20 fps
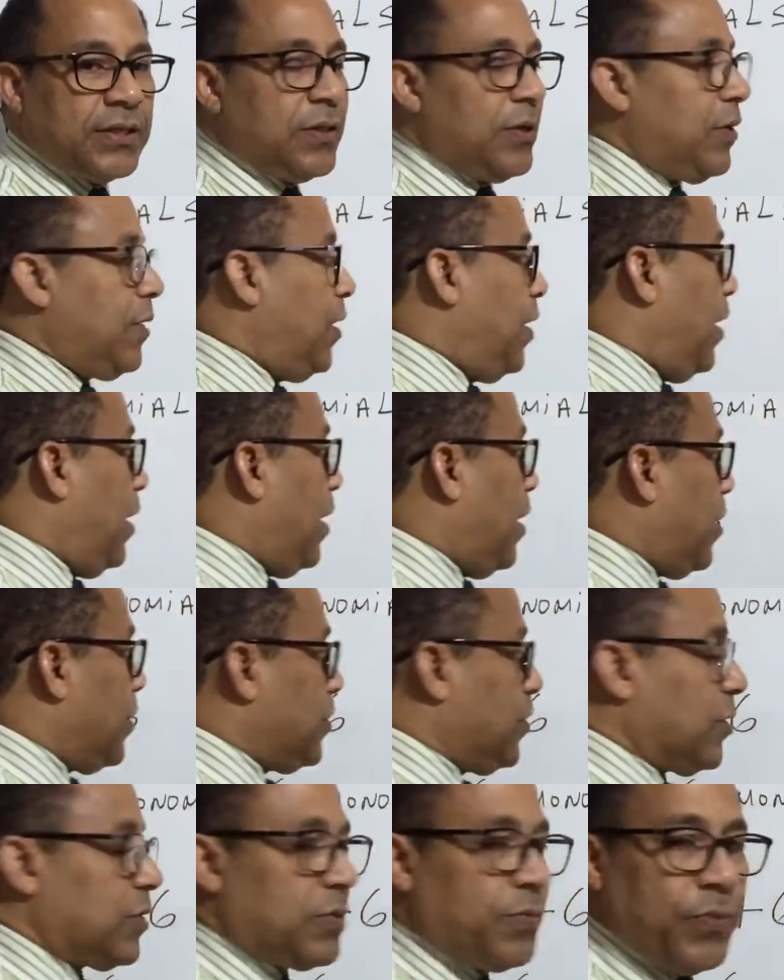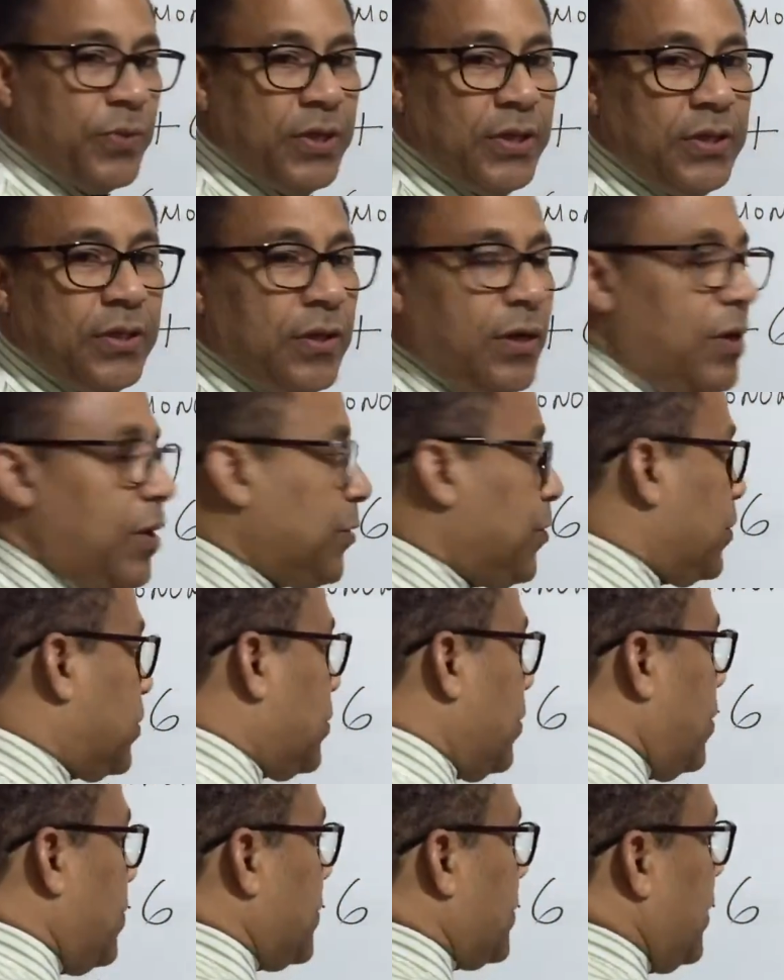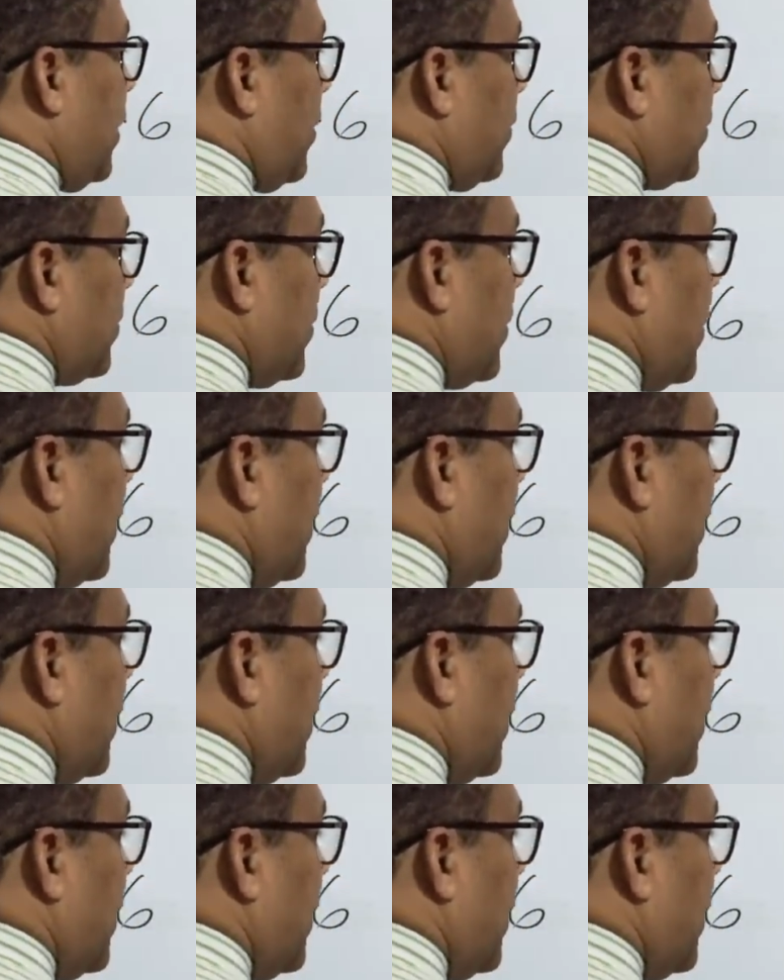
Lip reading: so I'll just bring the other terms down.